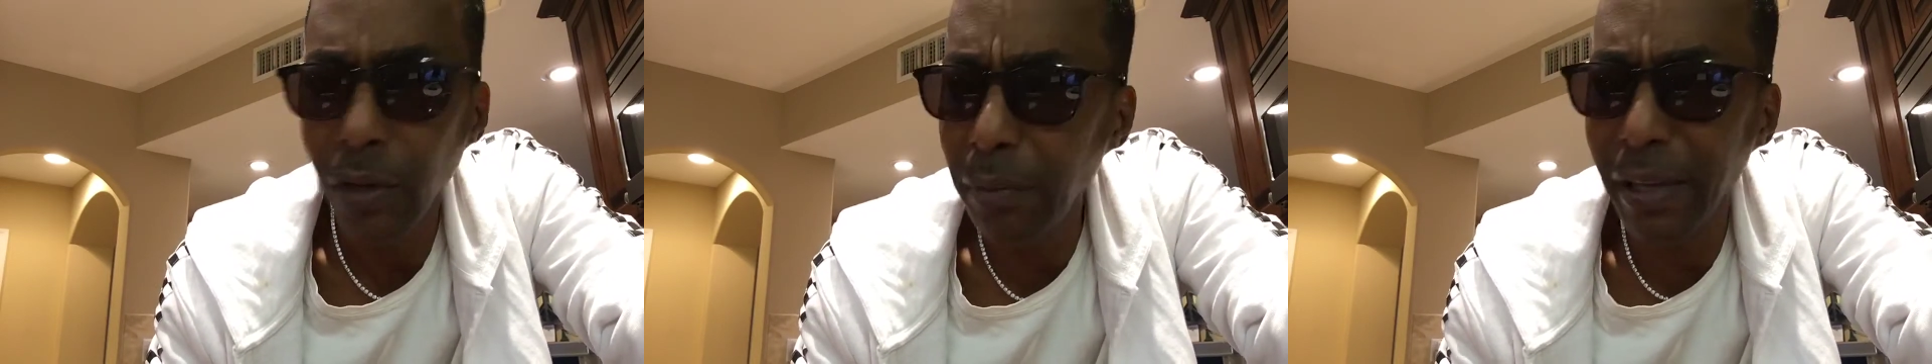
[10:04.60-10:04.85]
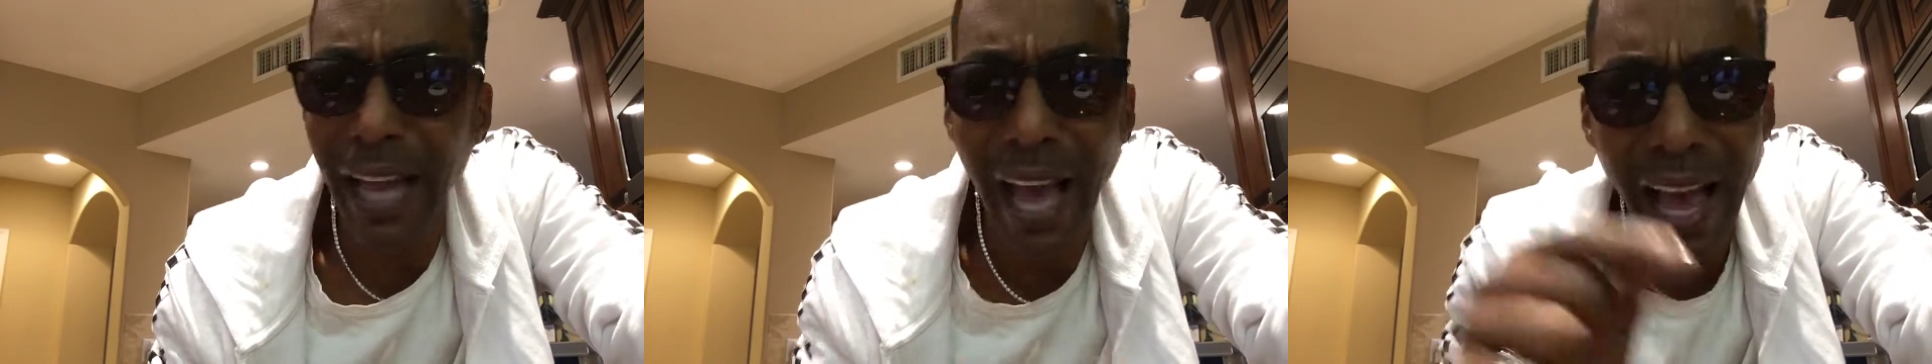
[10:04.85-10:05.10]
What
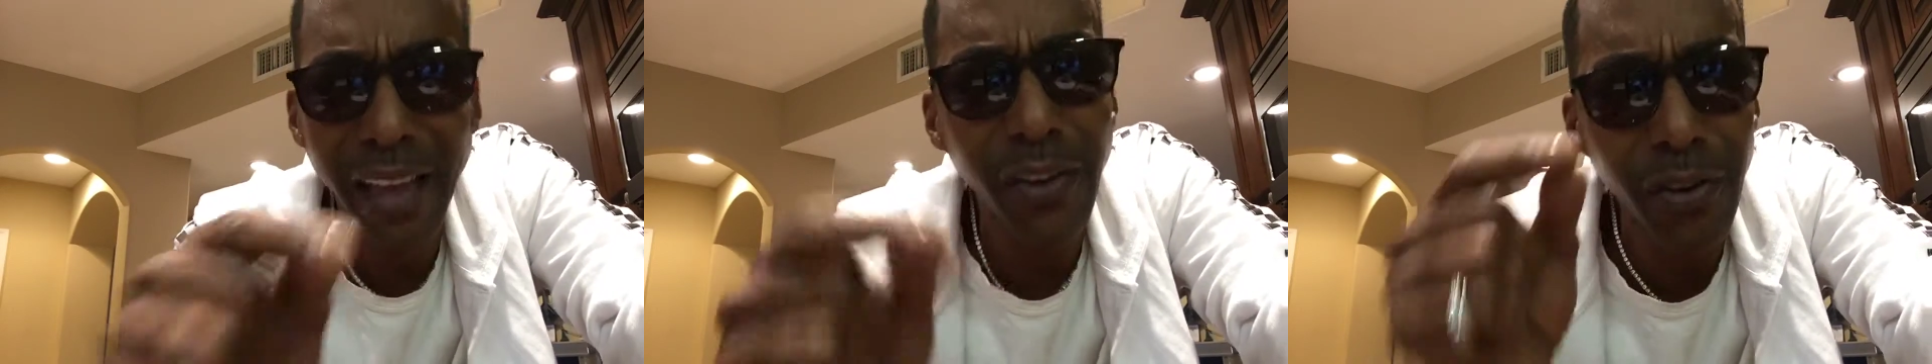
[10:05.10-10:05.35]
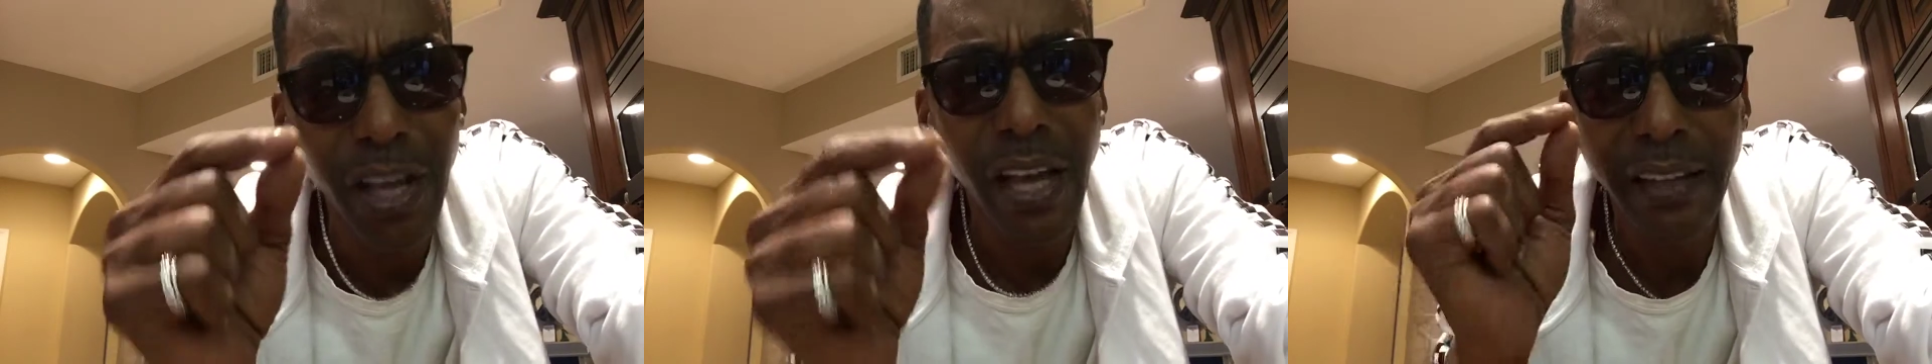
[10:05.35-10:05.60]
do you mean? How
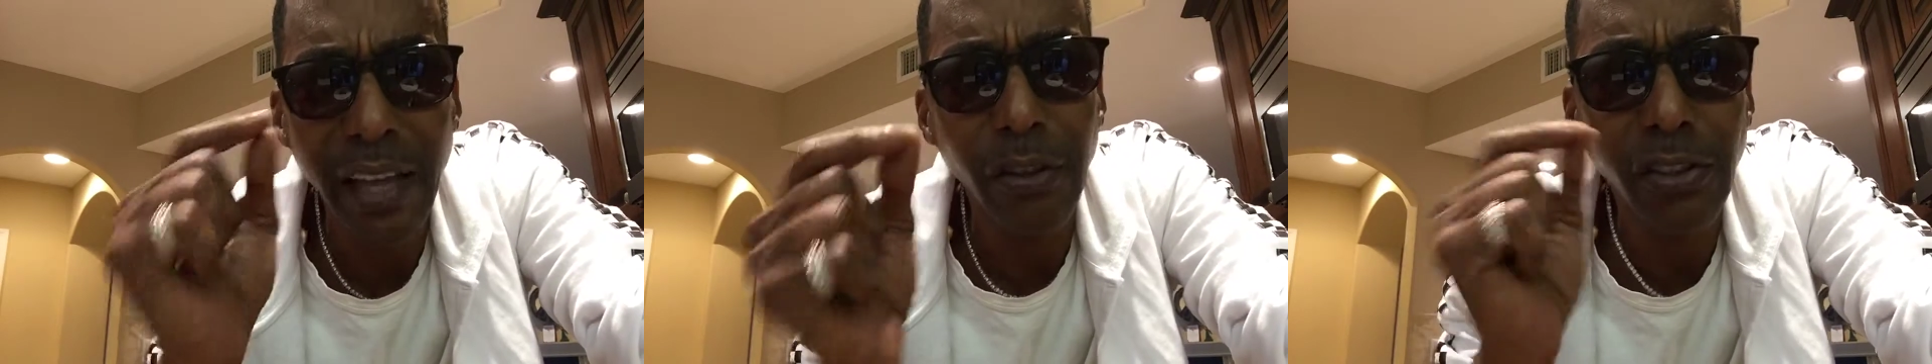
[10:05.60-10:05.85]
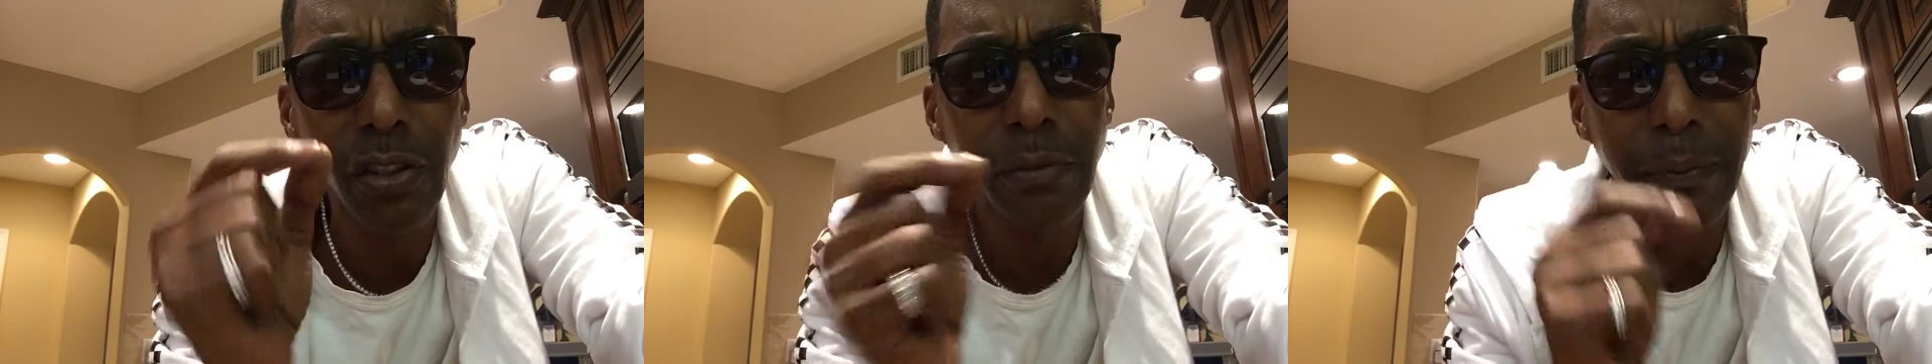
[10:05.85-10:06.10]
you?
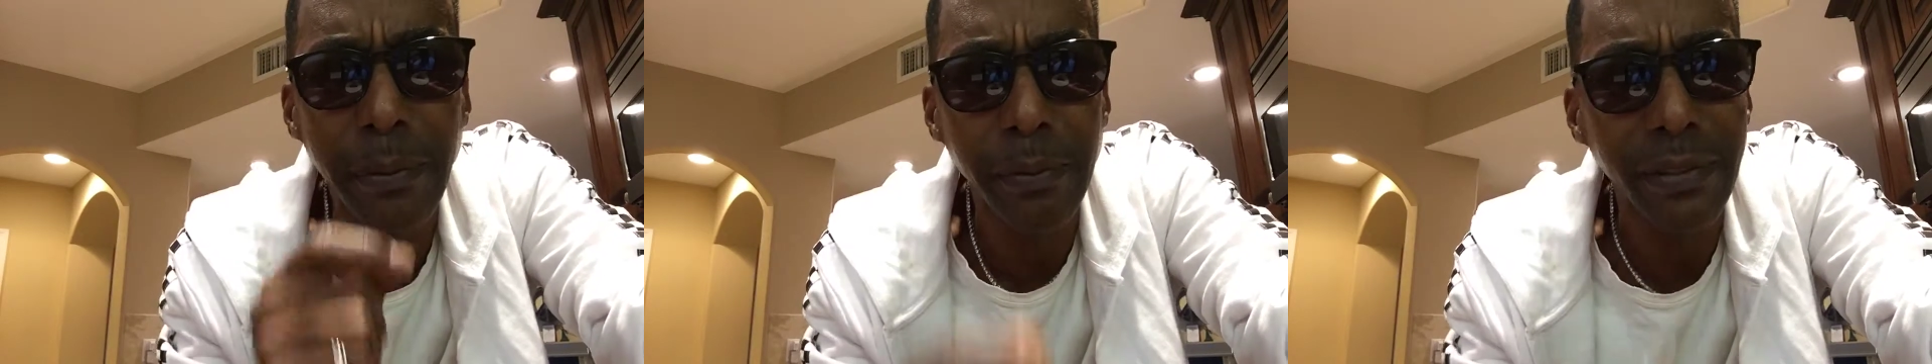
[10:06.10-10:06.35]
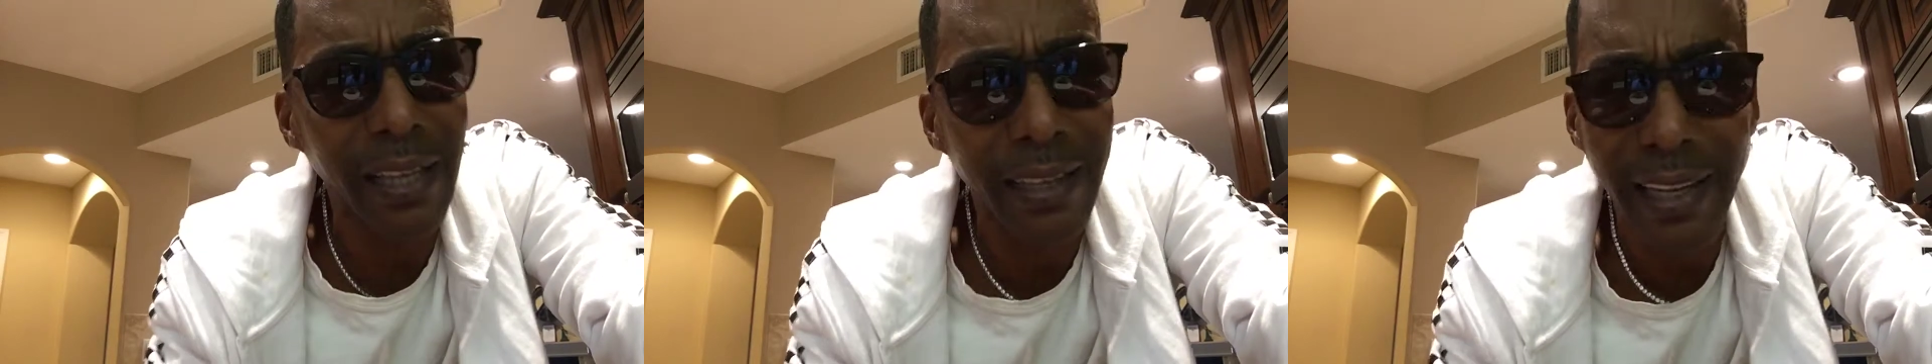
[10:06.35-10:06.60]
There were so many
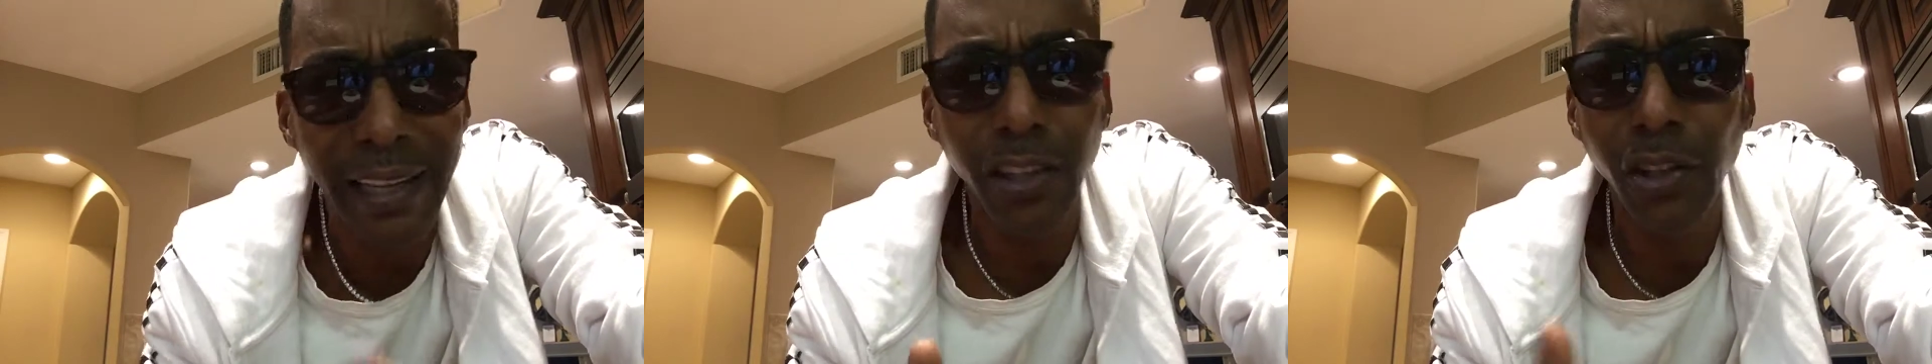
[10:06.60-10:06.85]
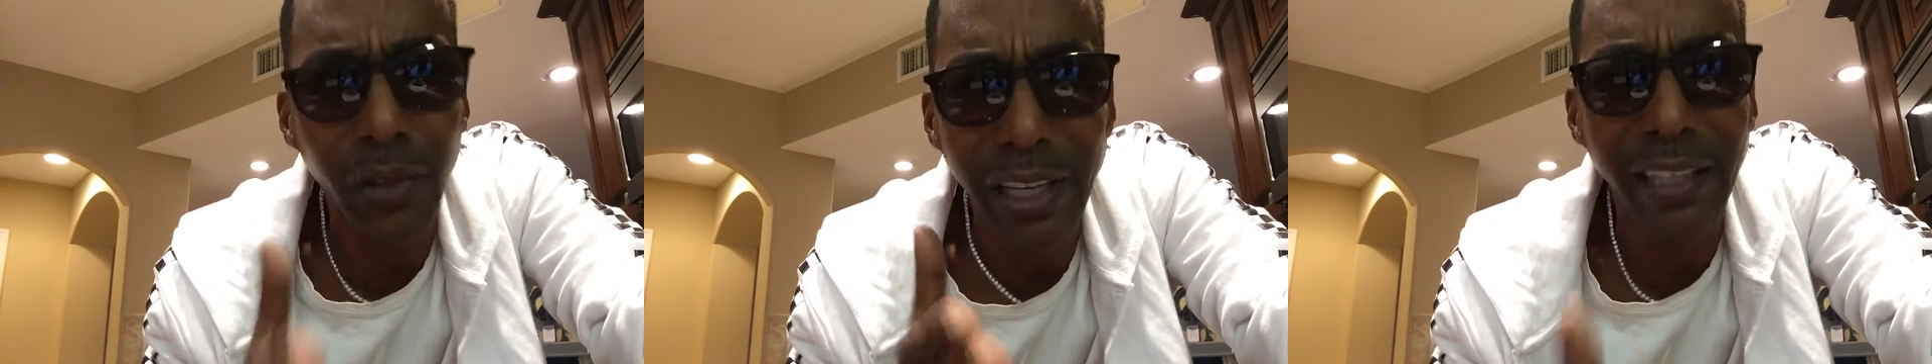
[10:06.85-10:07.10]
people saying,
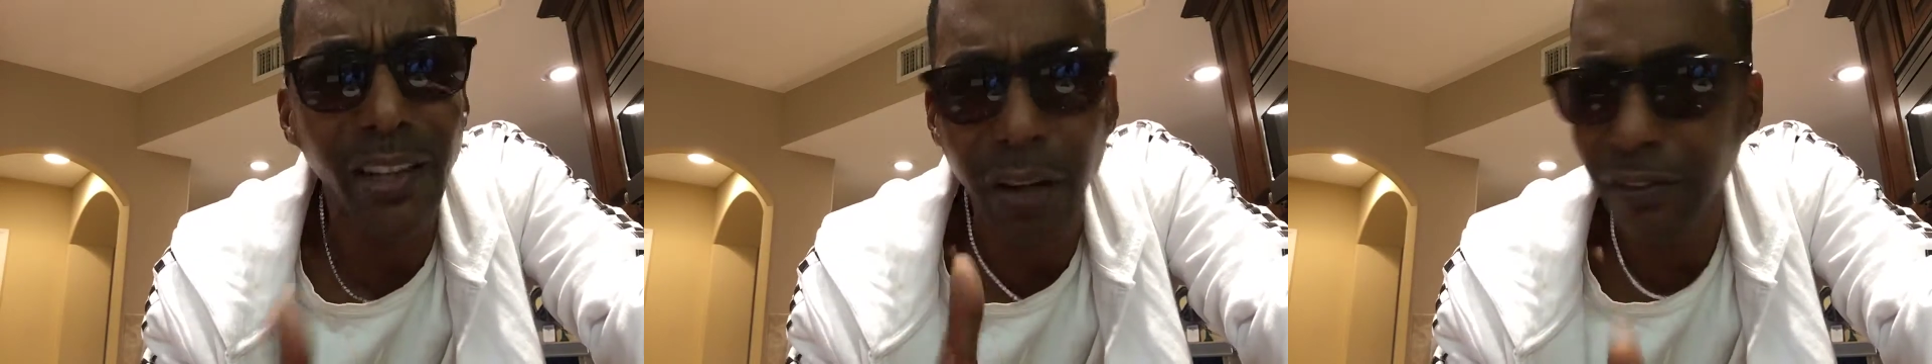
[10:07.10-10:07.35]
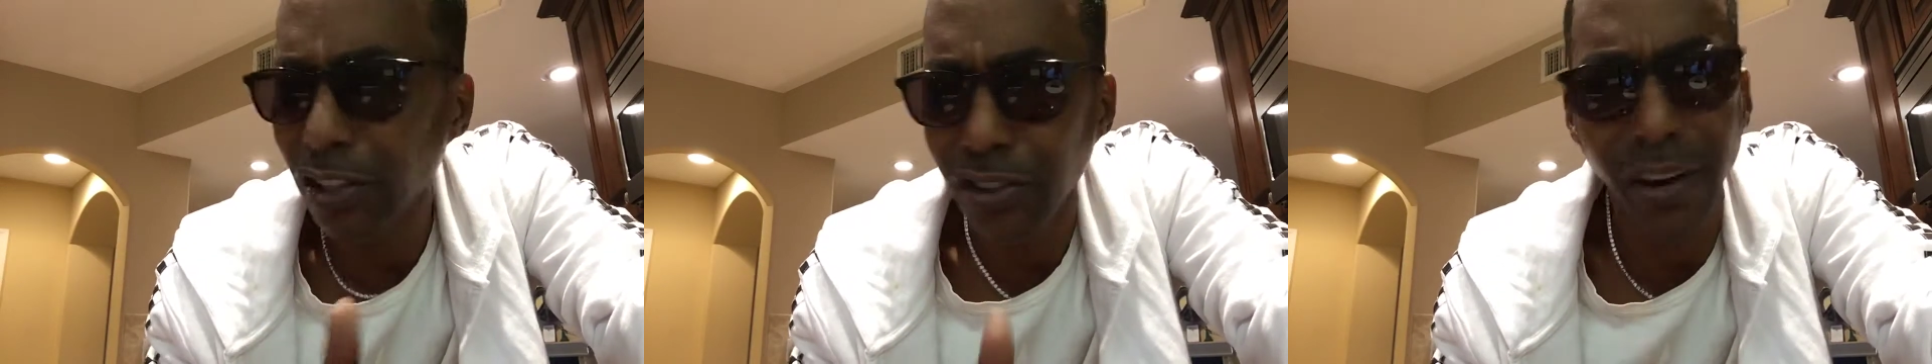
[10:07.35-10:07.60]
"Nigga, you eating
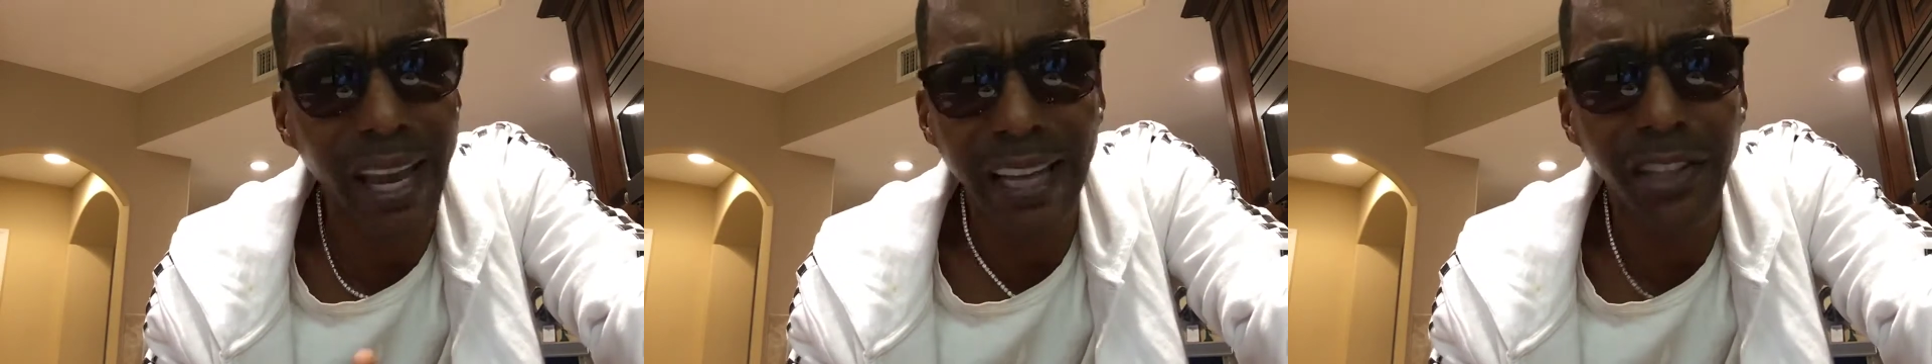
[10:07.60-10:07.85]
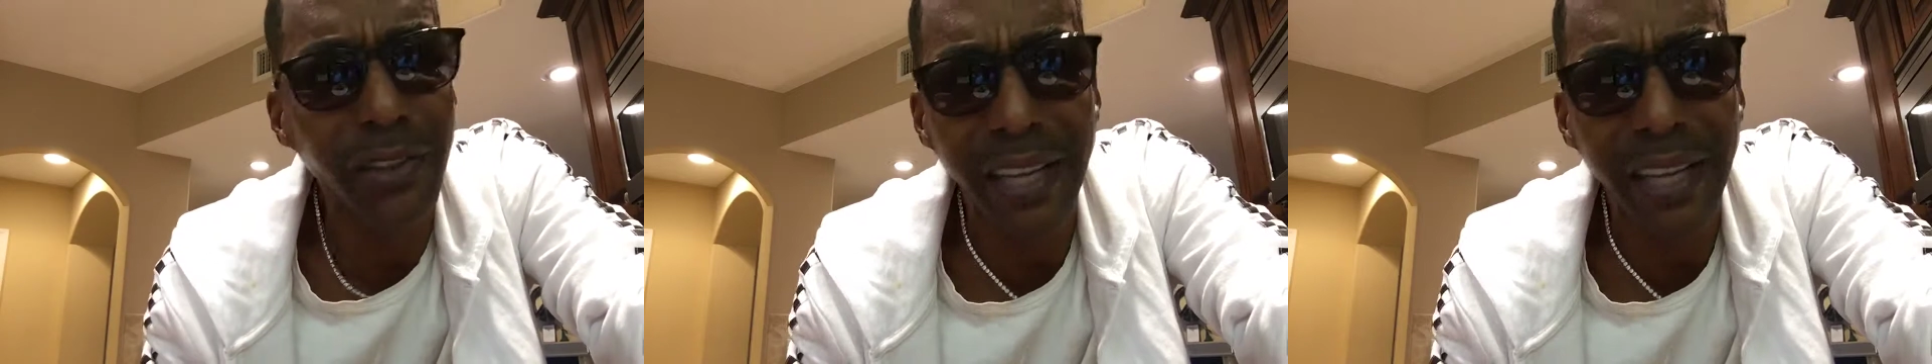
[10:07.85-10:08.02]
off the trash.